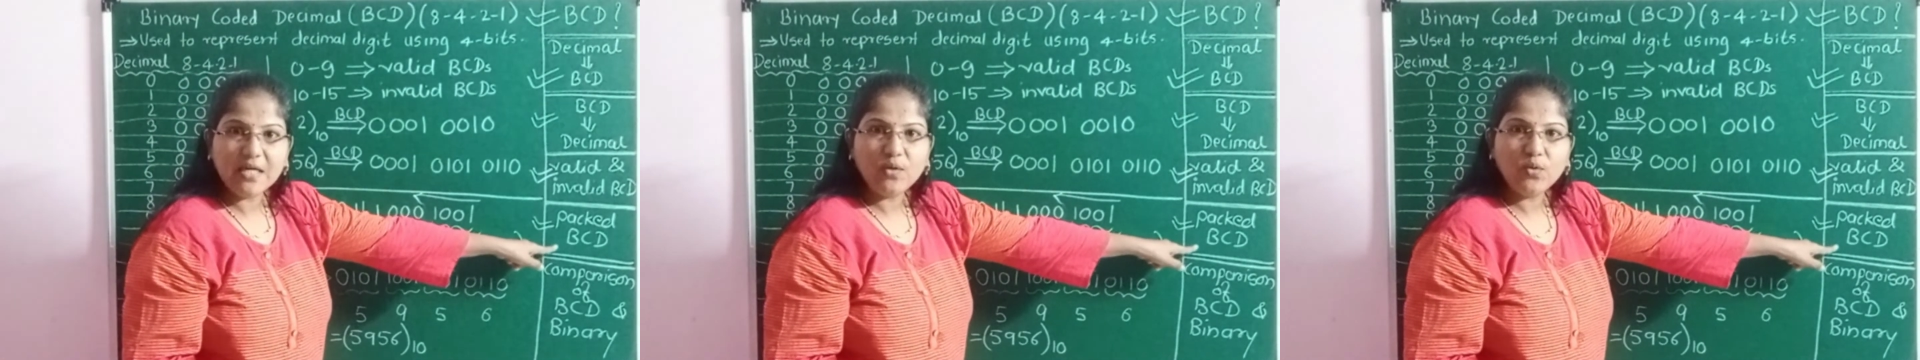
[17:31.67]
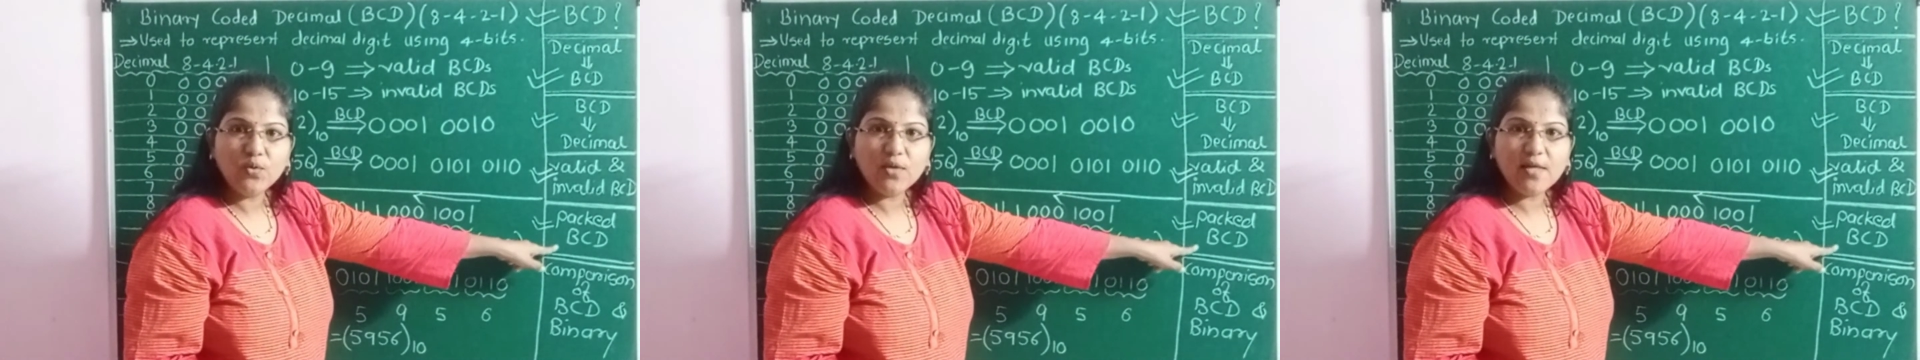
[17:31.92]

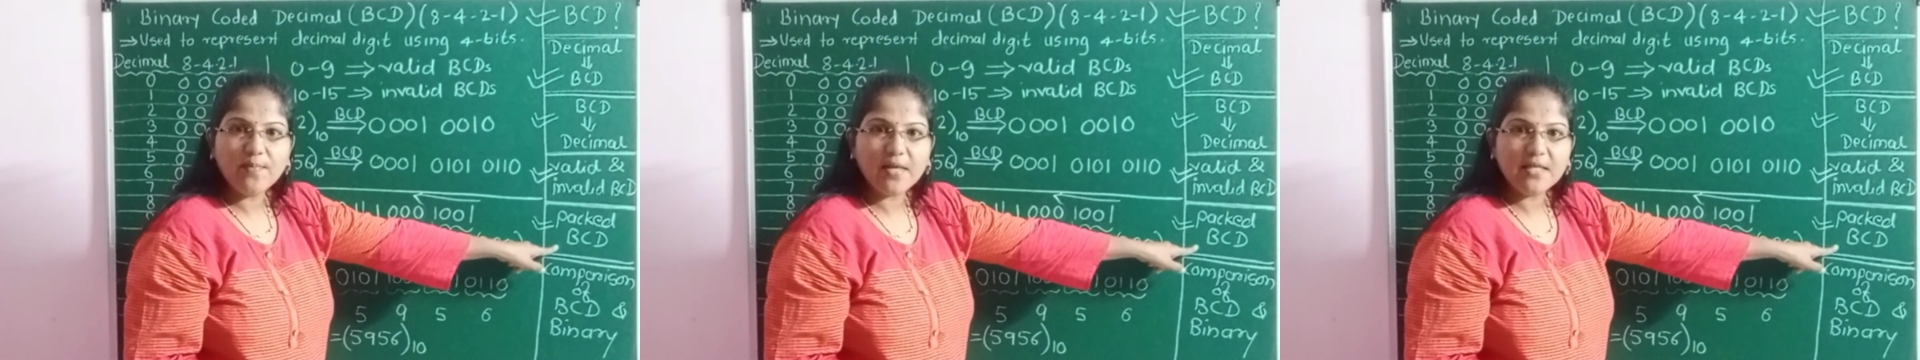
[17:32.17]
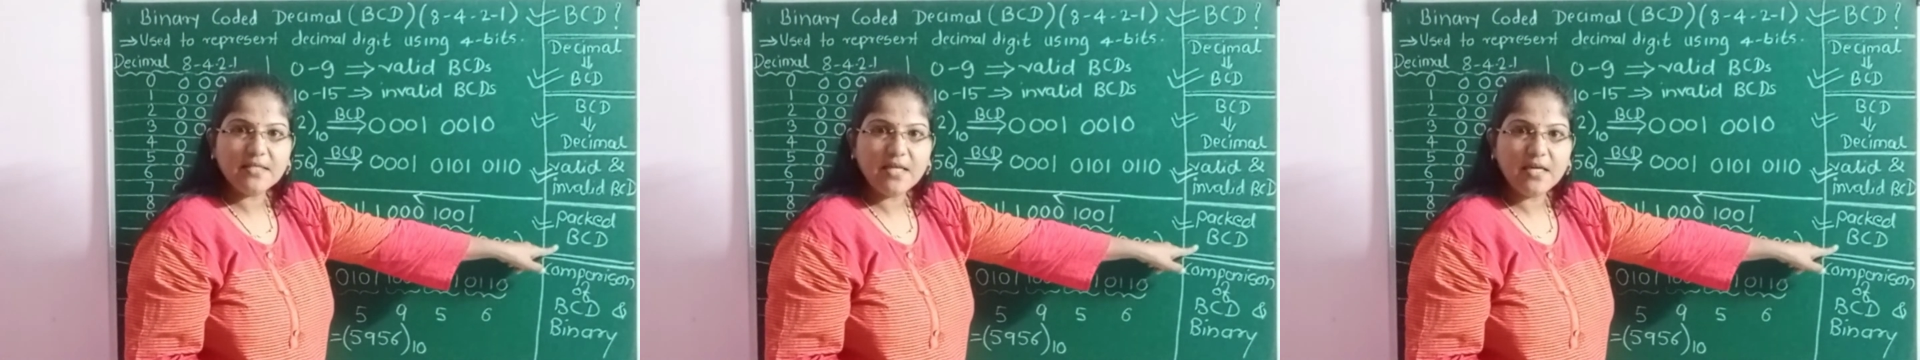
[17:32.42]
to
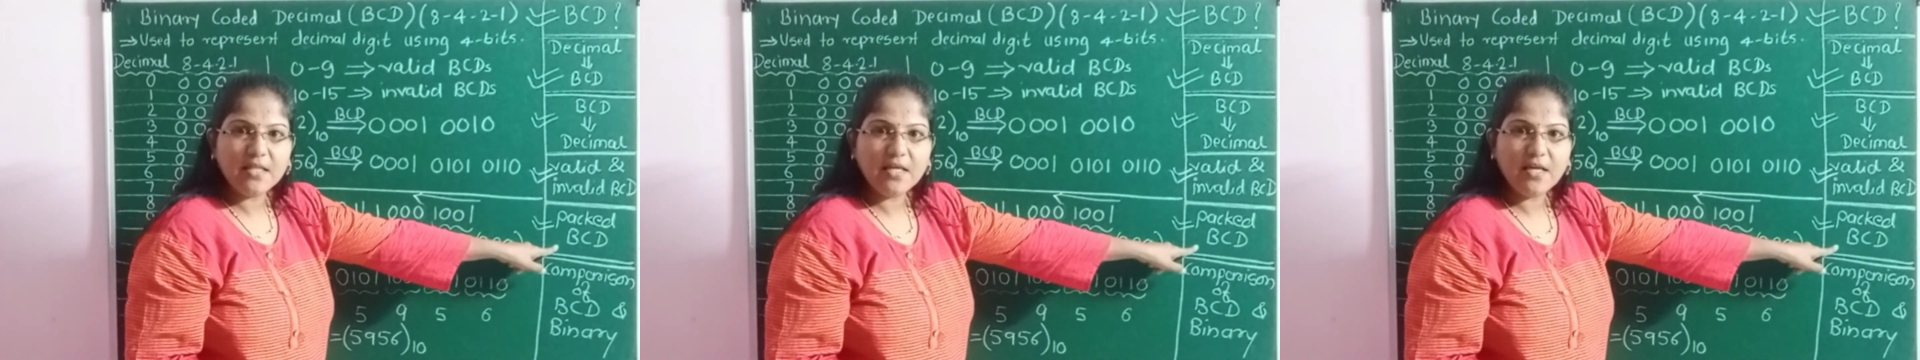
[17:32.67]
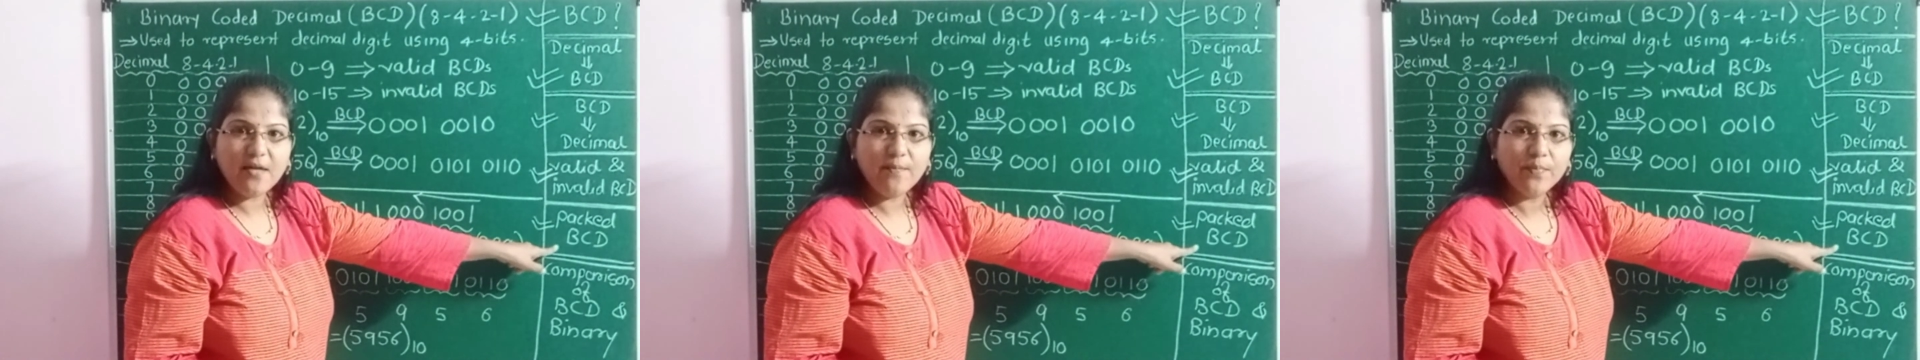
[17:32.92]
represent the
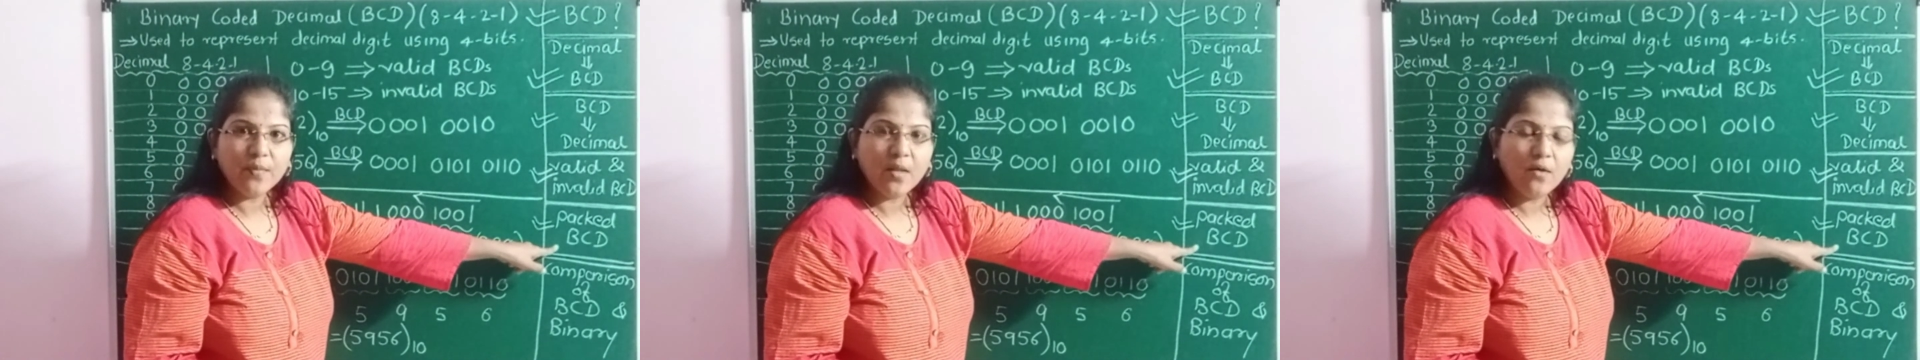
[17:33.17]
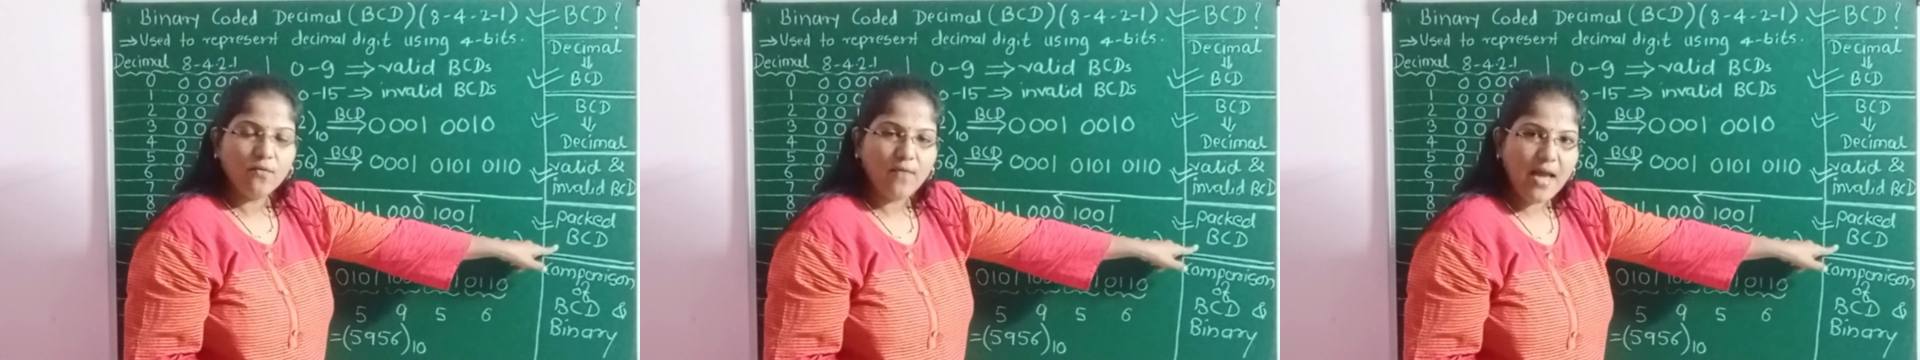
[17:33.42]

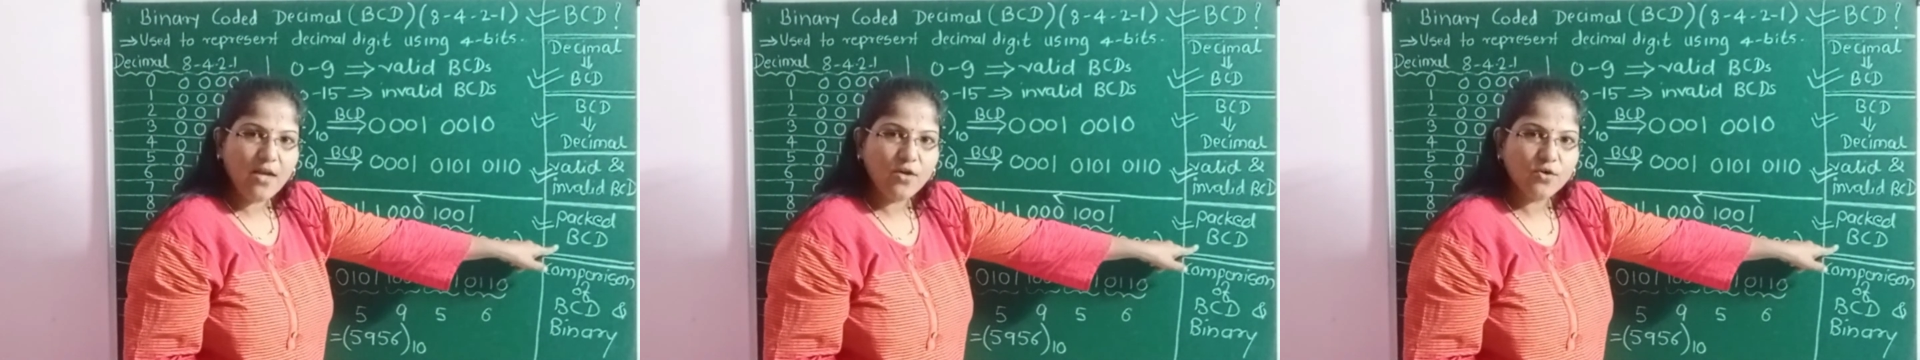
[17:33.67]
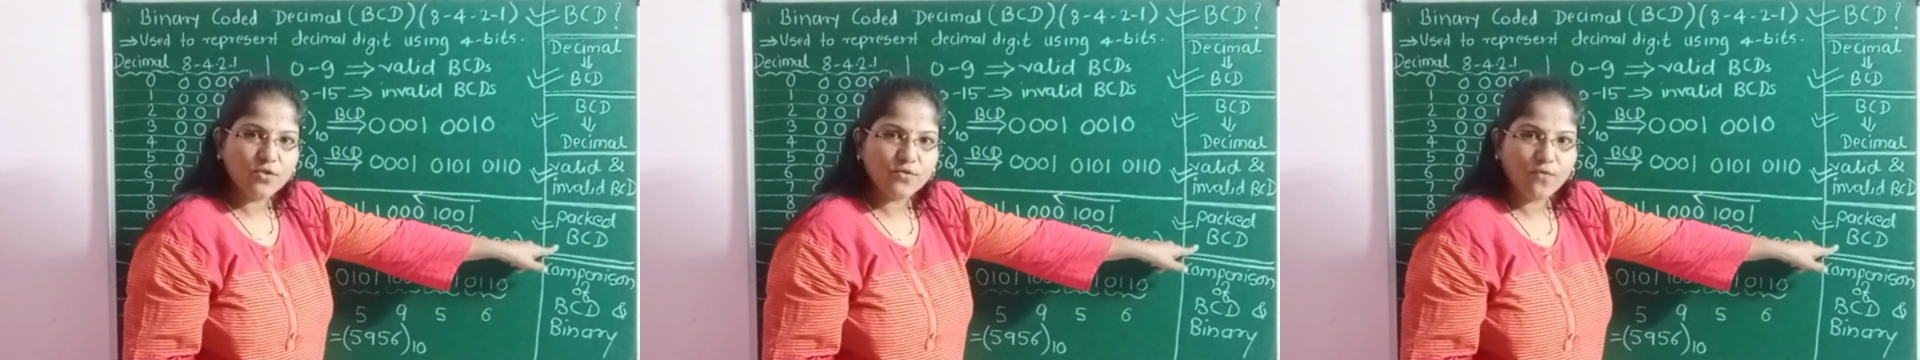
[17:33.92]

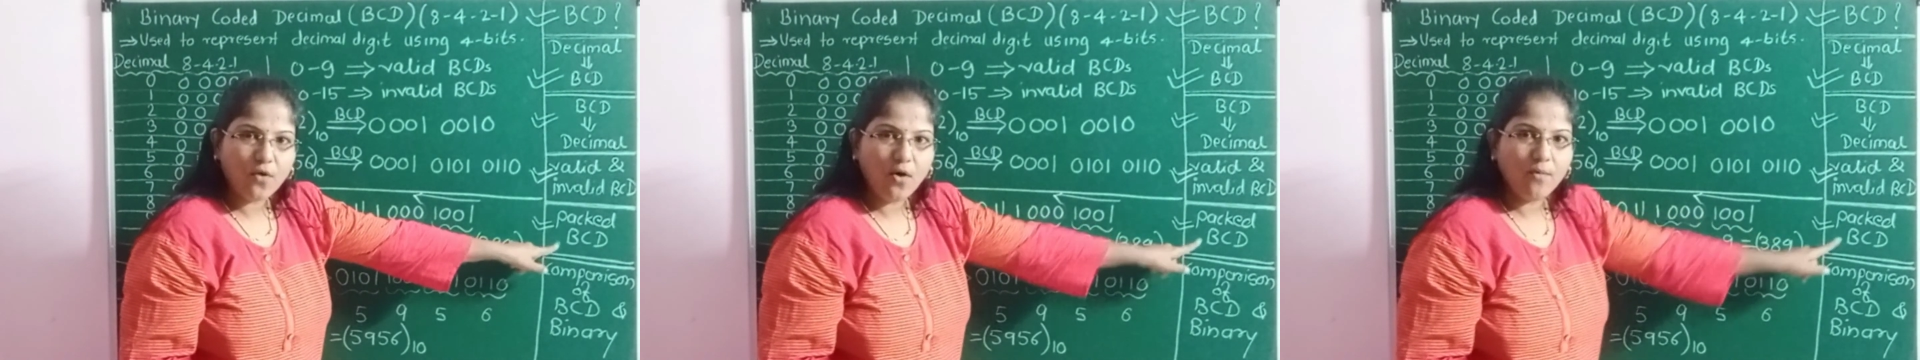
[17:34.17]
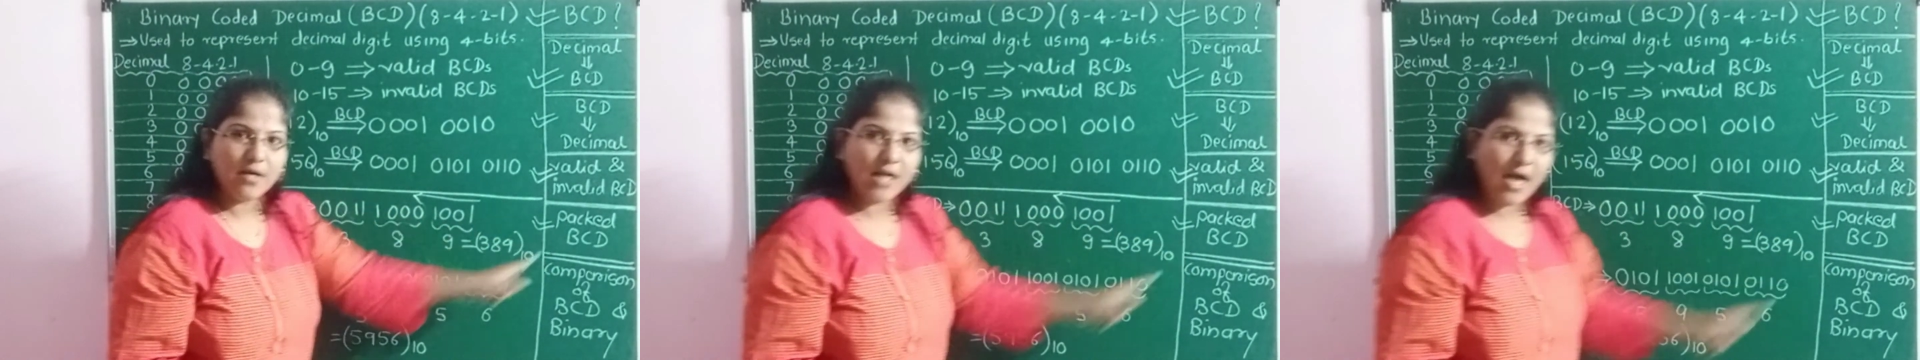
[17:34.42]
values from